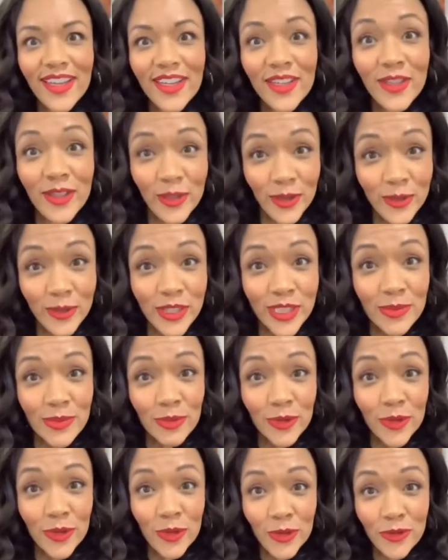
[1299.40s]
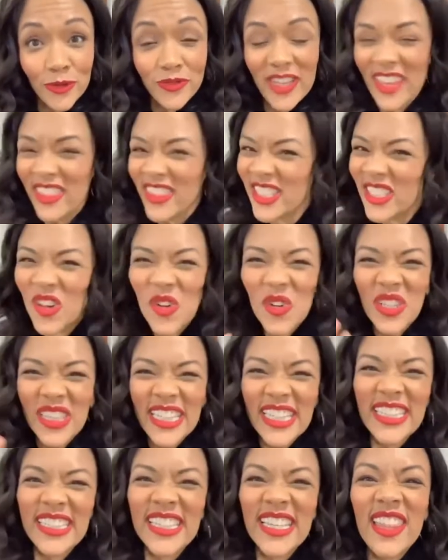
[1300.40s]
You just proved that this whole
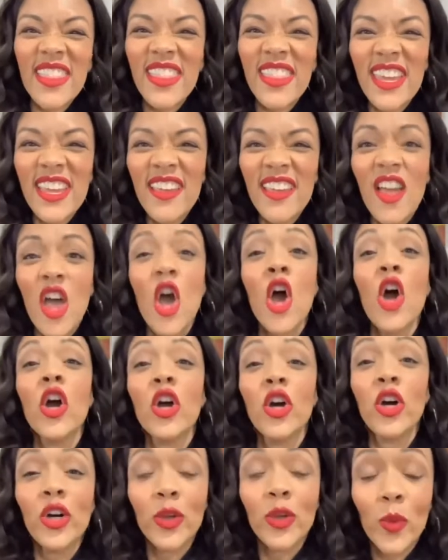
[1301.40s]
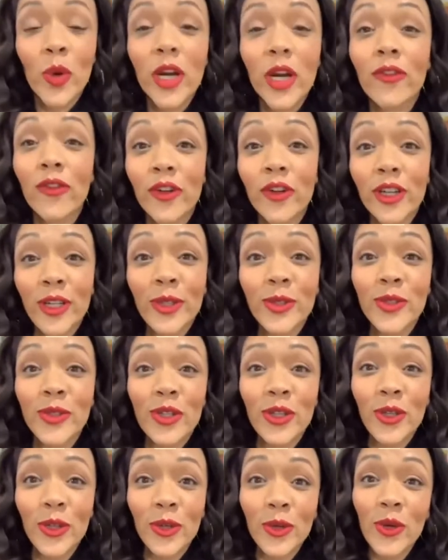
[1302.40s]
LinkedIn thing could work for you
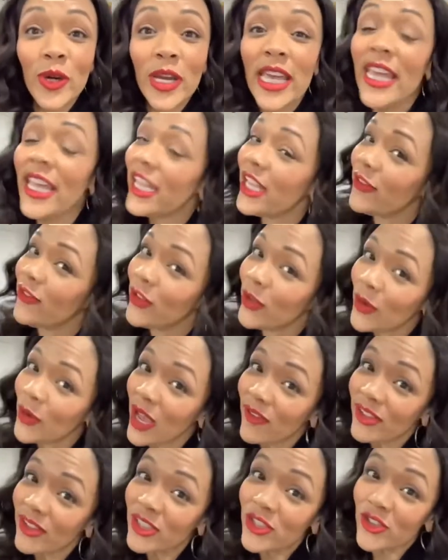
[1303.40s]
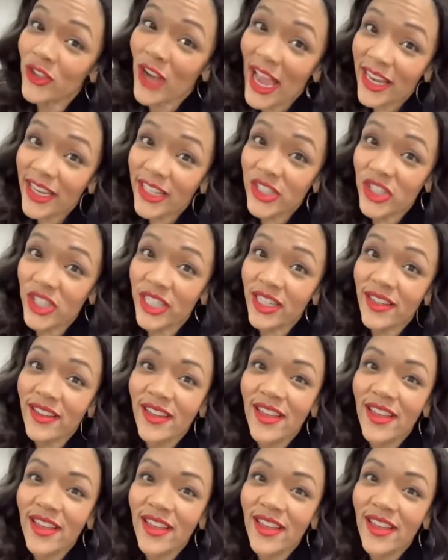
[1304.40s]
too if you have a strategy.